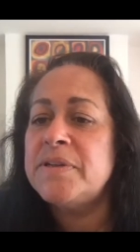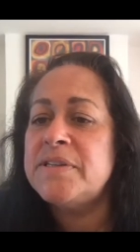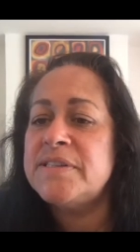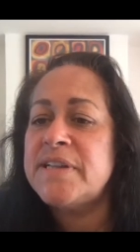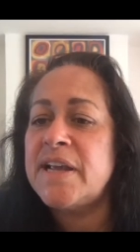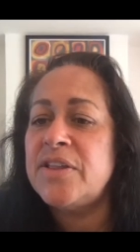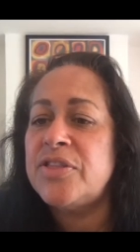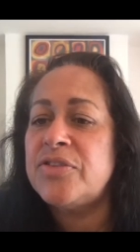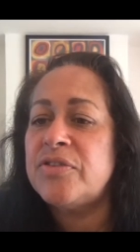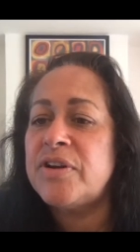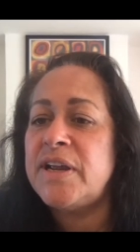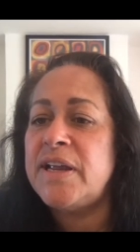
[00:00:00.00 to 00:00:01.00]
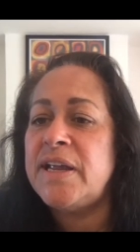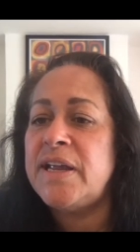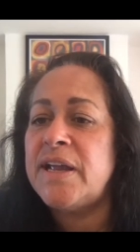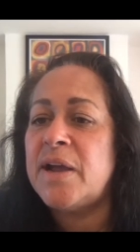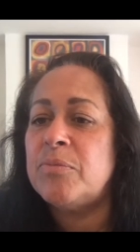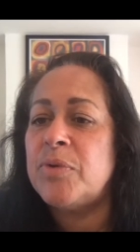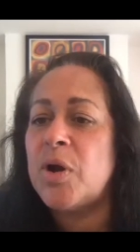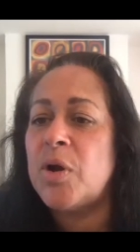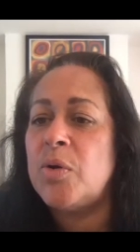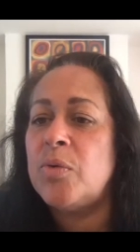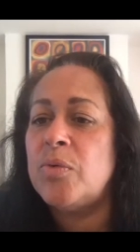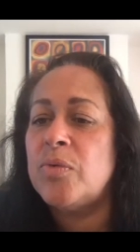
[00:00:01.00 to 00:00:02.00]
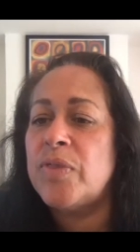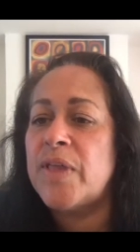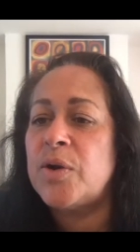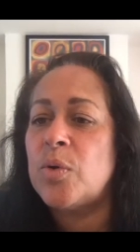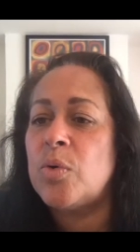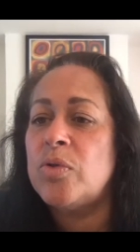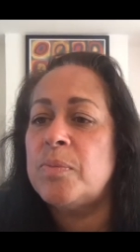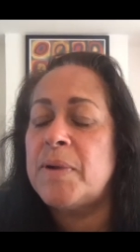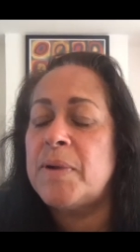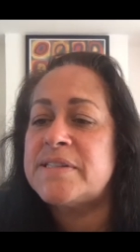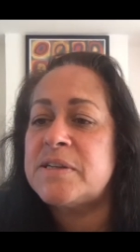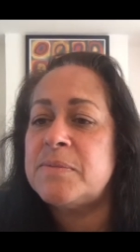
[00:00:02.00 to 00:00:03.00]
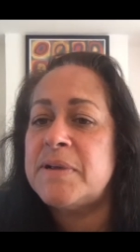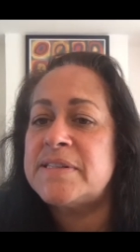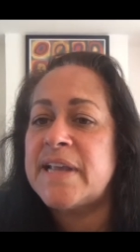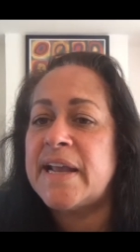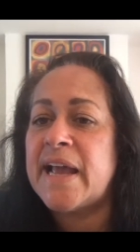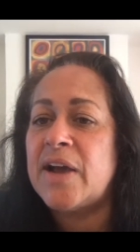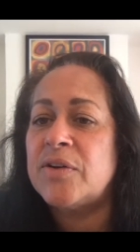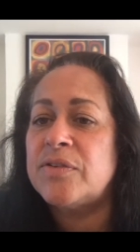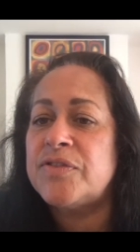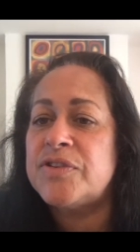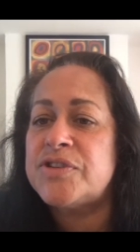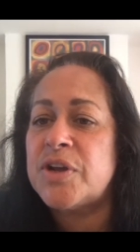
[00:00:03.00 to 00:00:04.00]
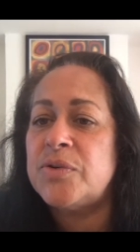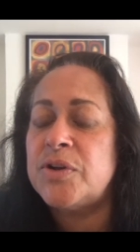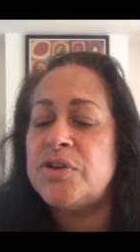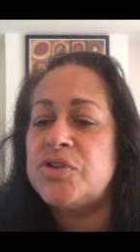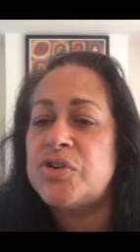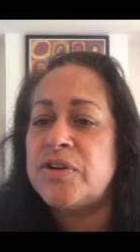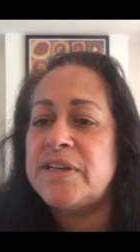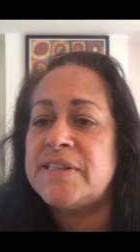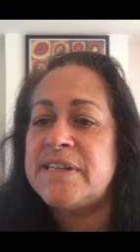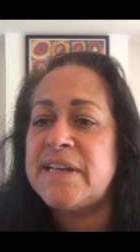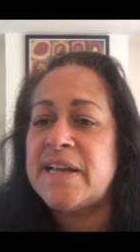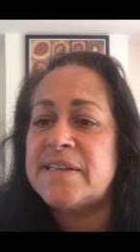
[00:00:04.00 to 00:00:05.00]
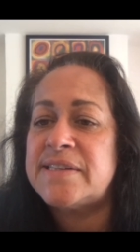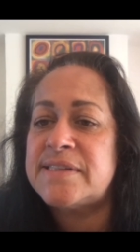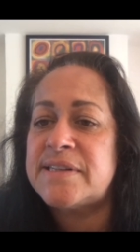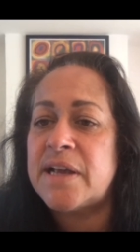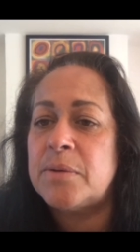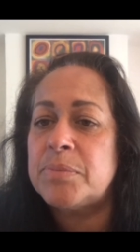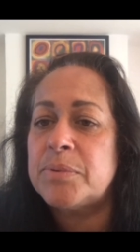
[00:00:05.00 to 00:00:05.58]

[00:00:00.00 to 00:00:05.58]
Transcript: to day 3 embryo that all the blastomeres get out of the zona during TS step?